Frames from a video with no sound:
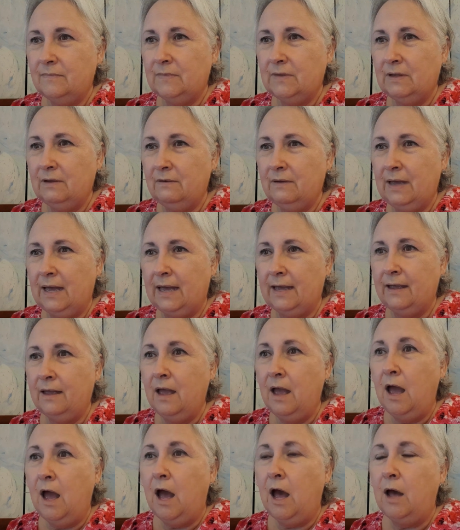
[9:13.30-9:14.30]
Okay.
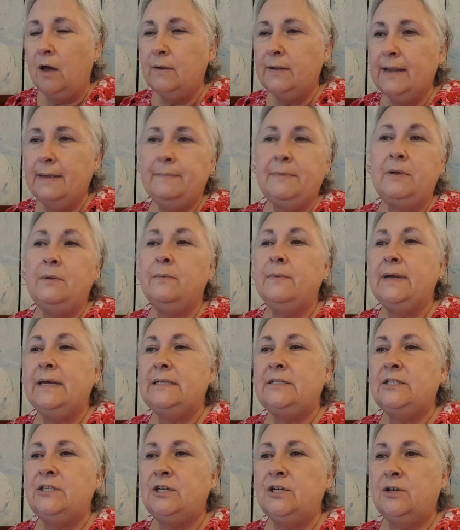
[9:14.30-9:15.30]
Oh, let me
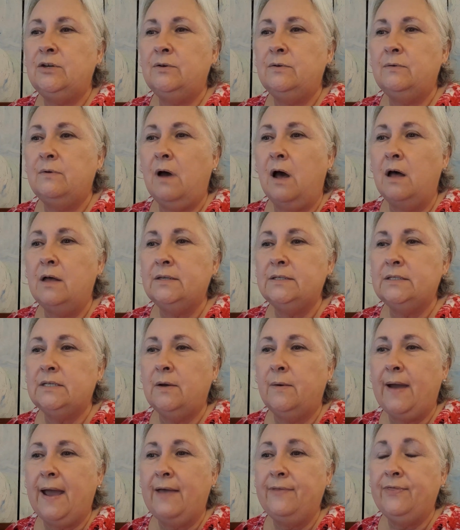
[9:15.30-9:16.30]
read to you
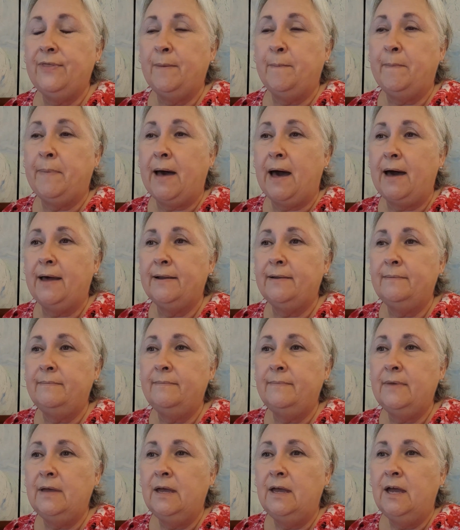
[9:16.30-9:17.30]
also at the
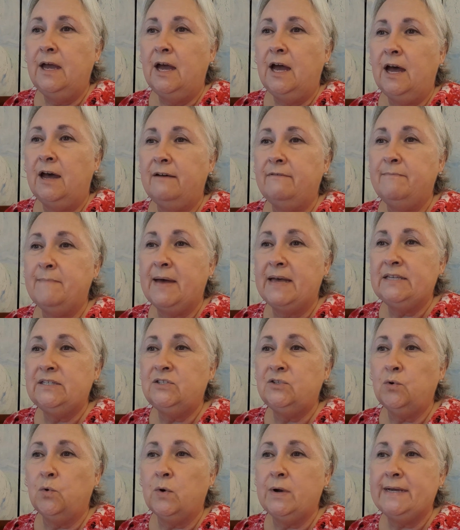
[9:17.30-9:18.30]
bottom of my
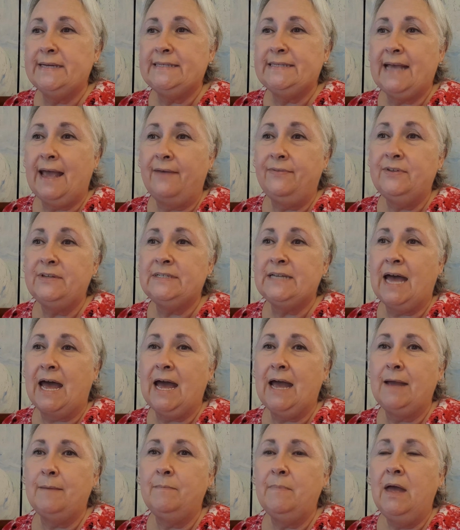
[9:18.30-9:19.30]
stories at the
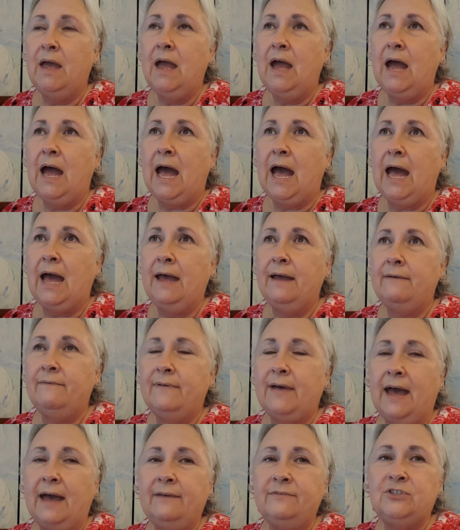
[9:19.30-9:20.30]
time.
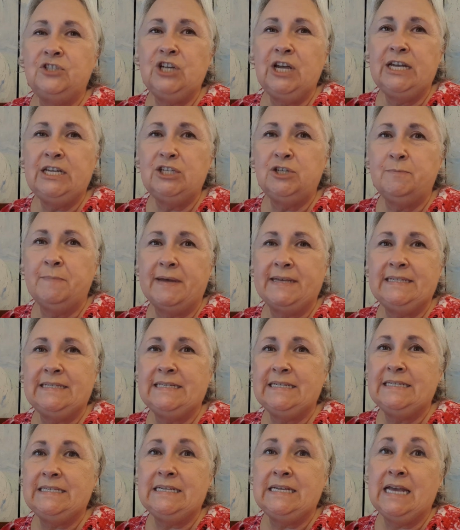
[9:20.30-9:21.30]
I've changed my
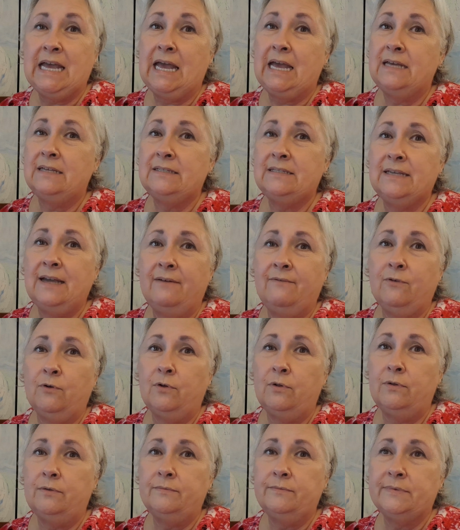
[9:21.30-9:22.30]
CTA
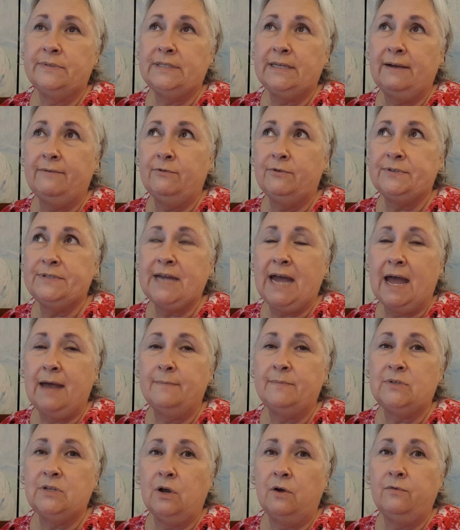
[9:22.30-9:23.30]
several
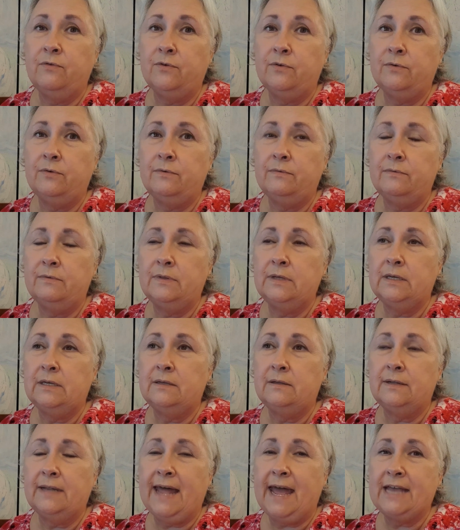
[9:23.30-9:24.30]
times over the
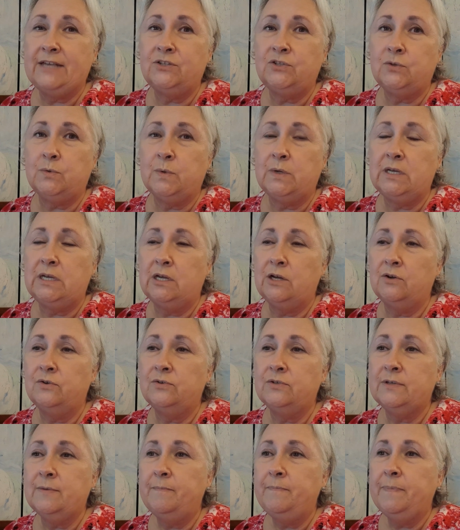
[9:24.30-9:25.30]
last 3
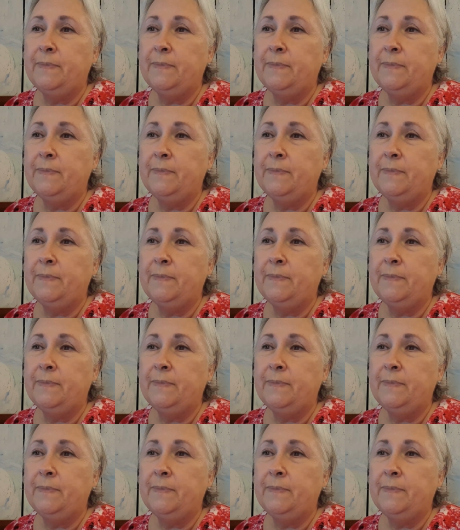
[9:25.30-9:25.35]
years.